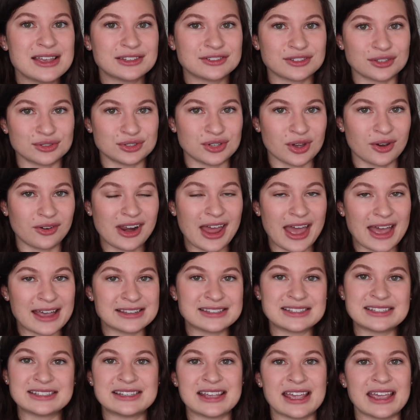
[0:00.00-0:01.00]
so don't
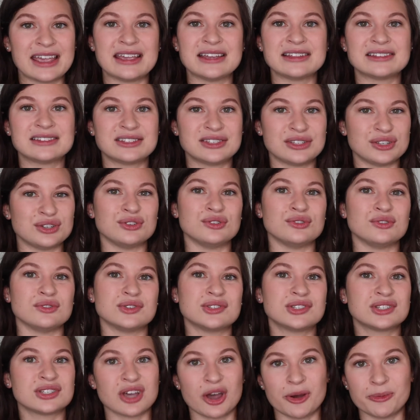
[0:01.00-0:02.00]
hesitate to
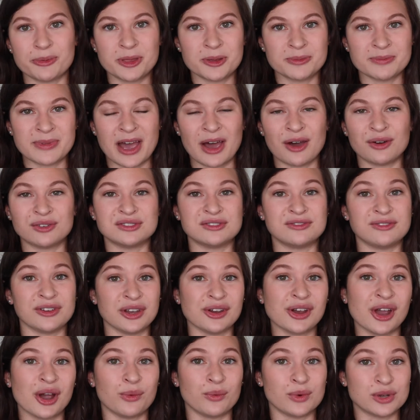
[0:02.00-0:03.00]
scope them out and figure
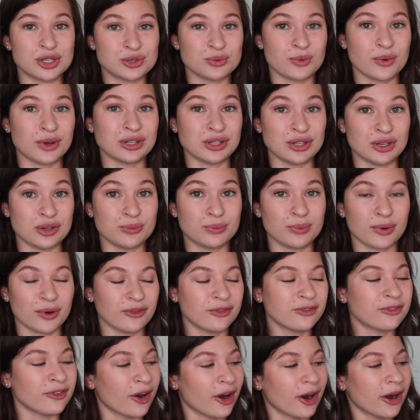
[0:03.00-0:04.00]
out which one you
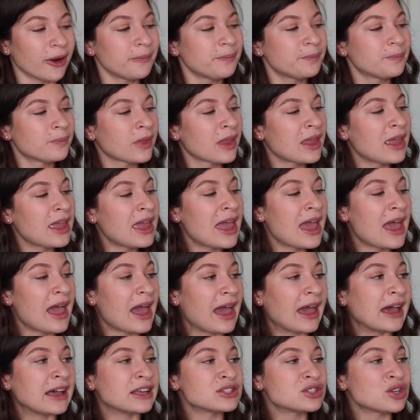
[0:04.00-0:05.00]
prefer.
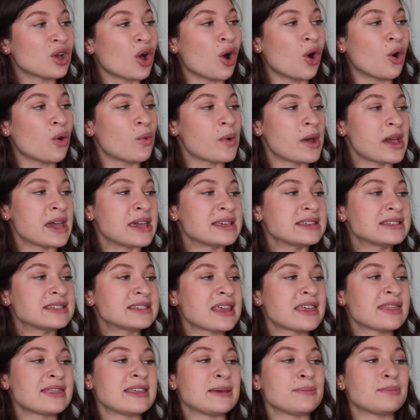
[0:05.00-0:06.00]
As always,
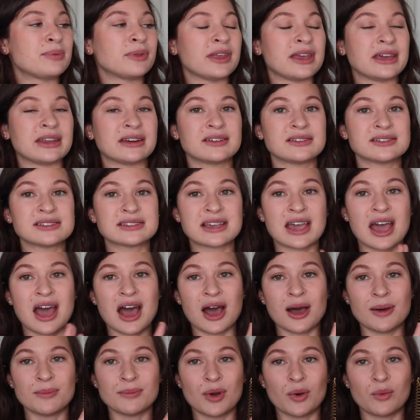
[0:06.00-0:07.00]
the planners
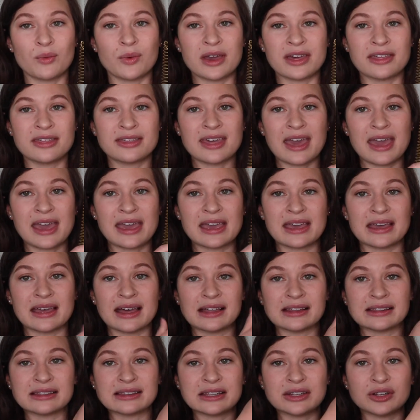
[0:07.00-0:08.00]
come with a
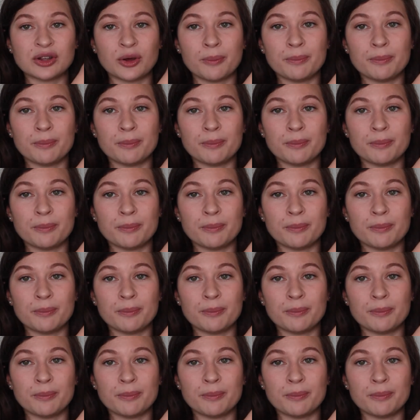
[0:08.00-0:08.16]
little